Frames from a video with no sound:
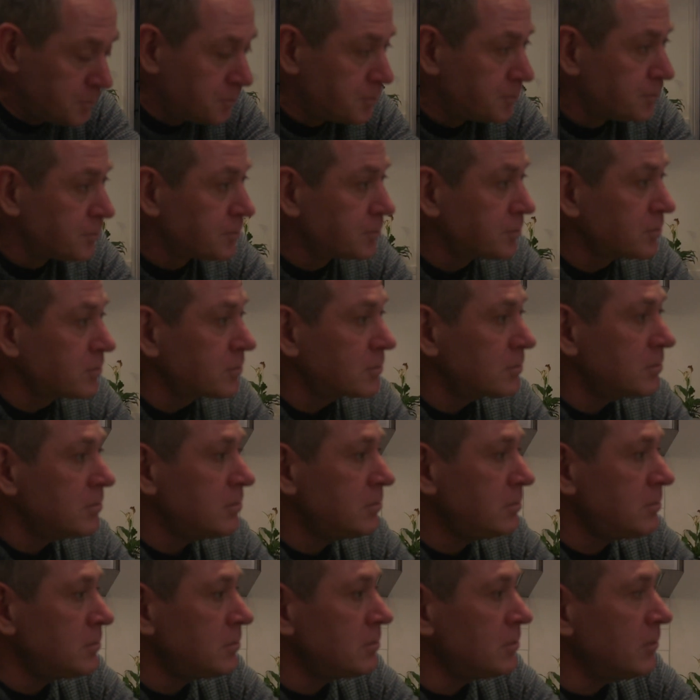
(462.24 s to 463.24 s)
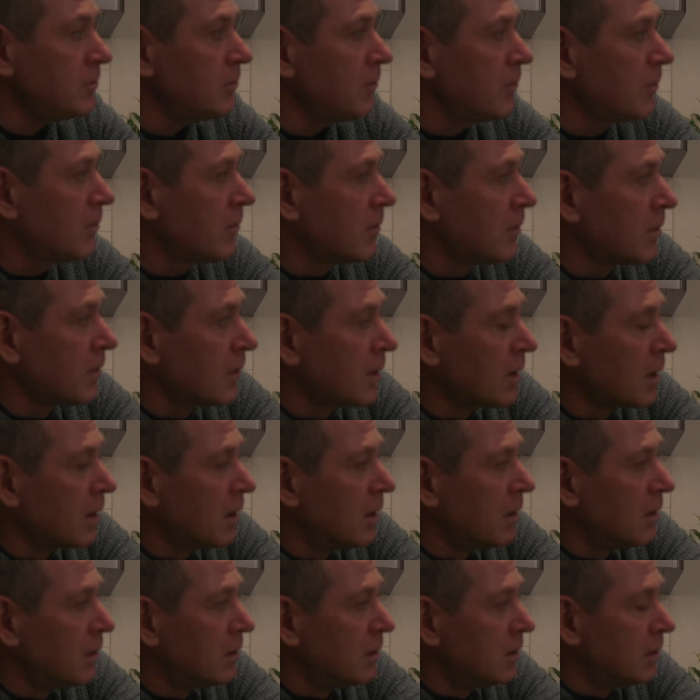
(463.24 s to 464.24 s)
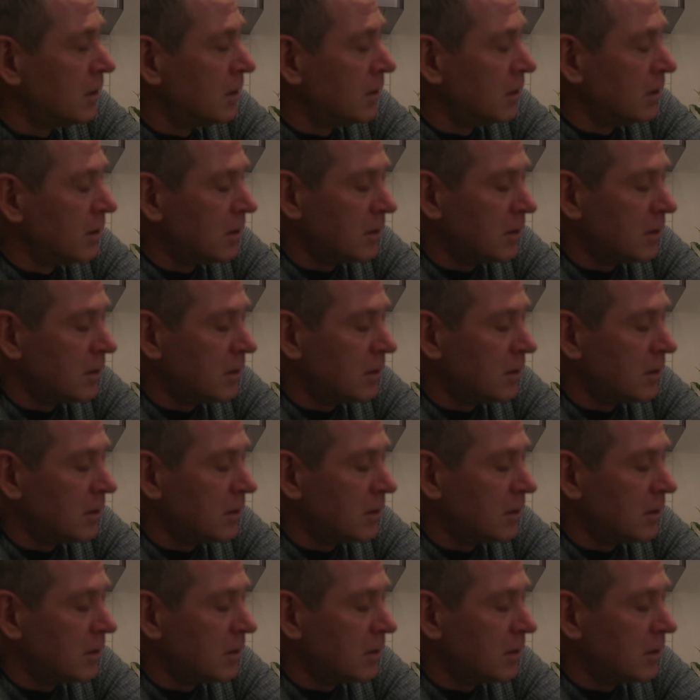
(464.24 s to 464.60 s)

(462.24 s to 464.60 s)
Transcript: Oh, Dad, what's wrong?